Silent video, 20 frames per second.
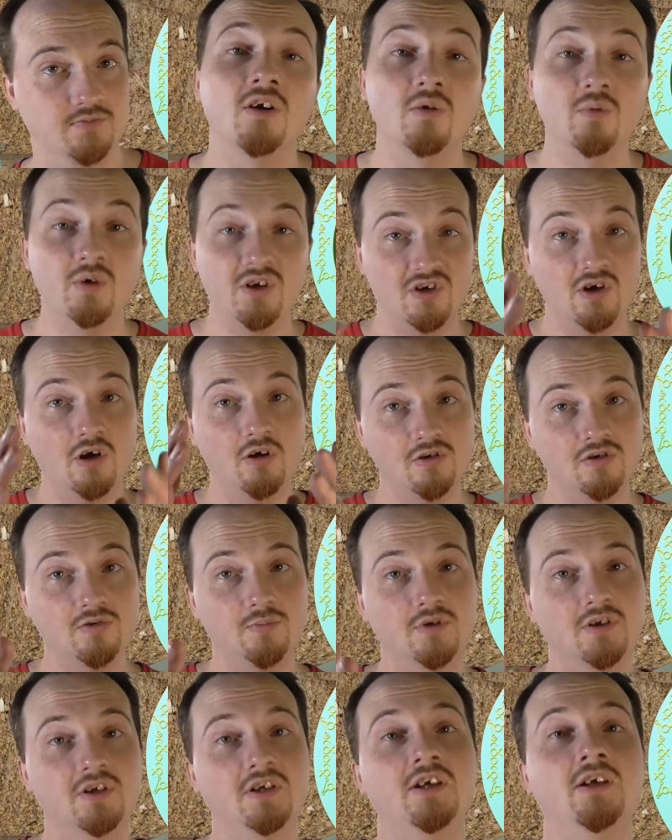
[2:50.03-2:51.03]
Which
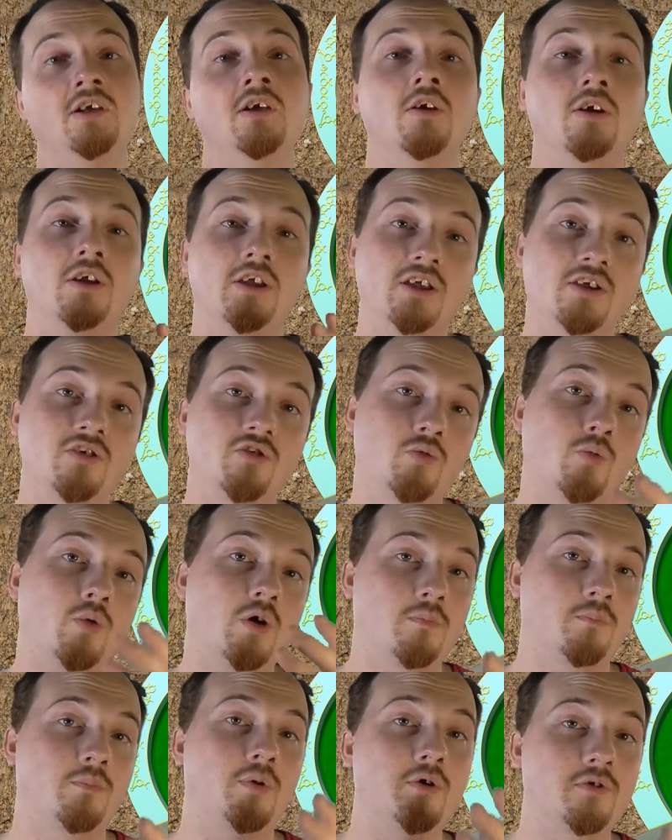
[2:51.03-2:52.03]
ultimately is
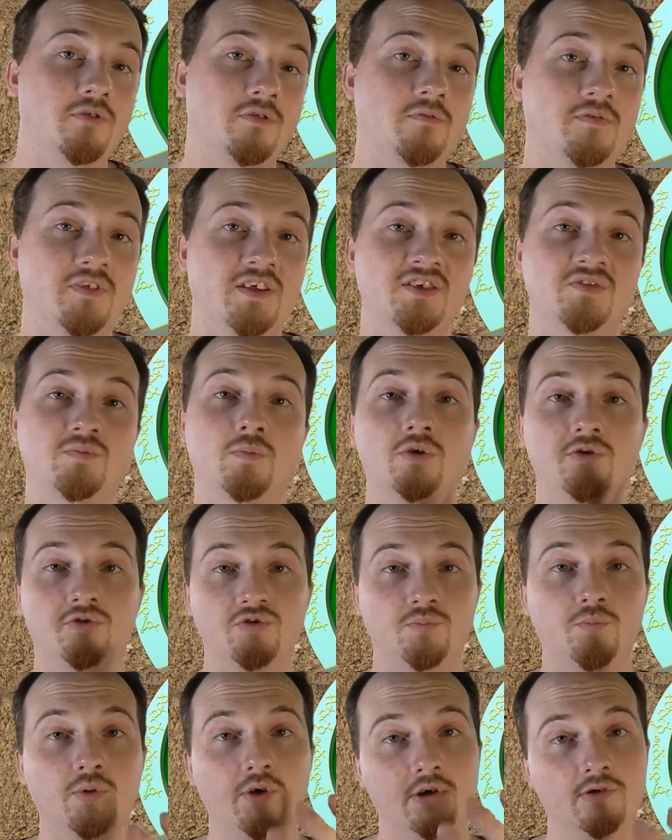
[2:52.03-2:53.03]
what both of these models
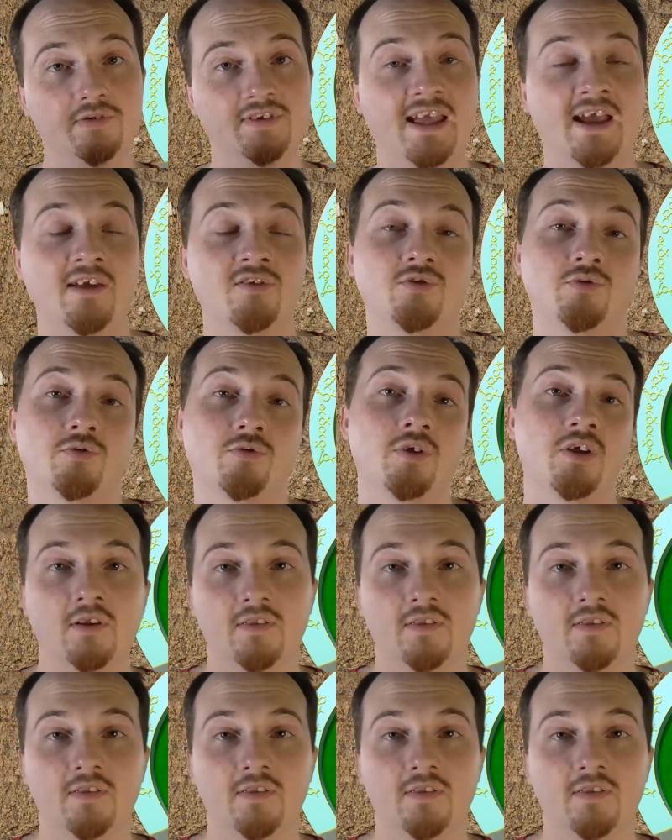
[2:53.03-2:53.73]
boil down to.